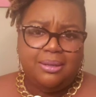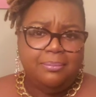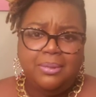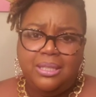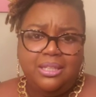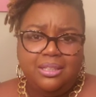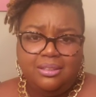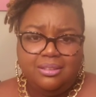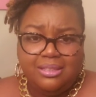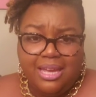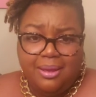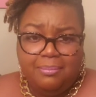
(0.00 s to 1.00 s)
done many
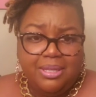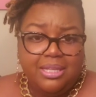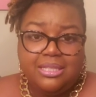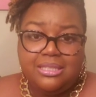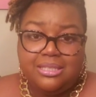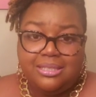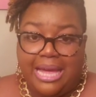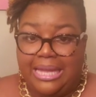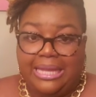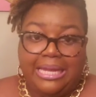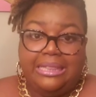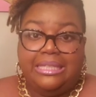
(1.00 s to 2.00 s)
yet because I
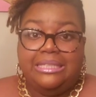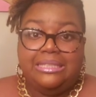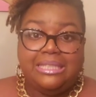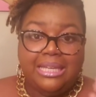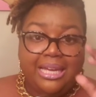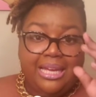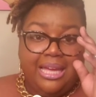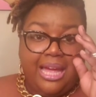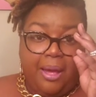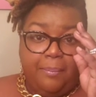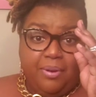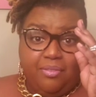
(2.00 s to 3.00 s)
like this.
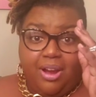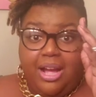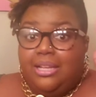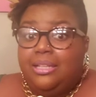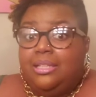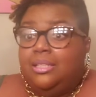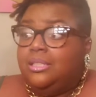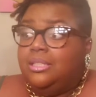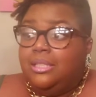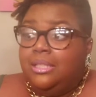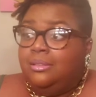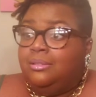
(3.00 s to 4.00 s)
I've been rocking
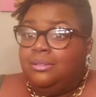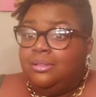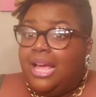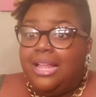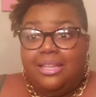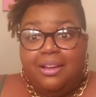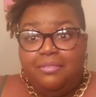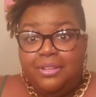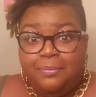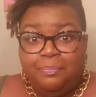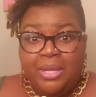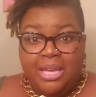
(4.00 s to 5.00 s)
this and I love
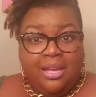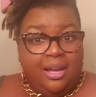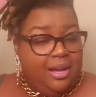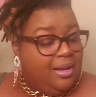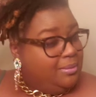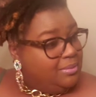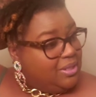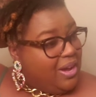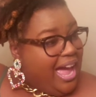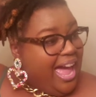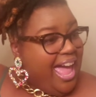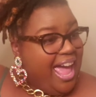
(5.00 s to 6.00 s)
it. So
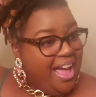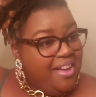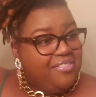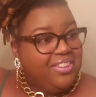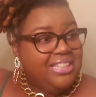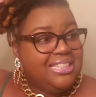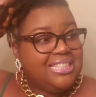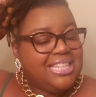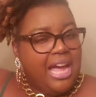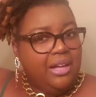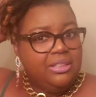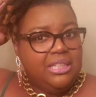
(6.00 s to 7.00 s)
I haven't
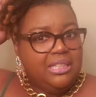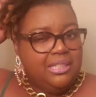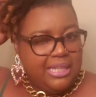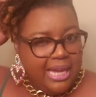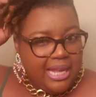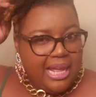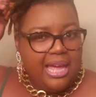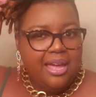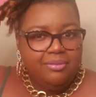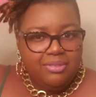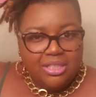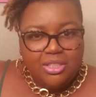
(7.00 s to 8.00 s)
styled it yet. I
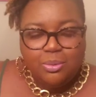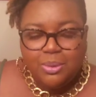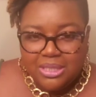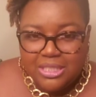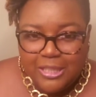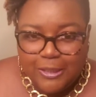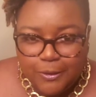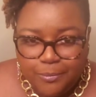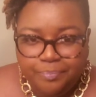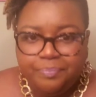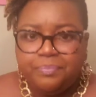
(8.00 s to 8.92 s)
have done a twist out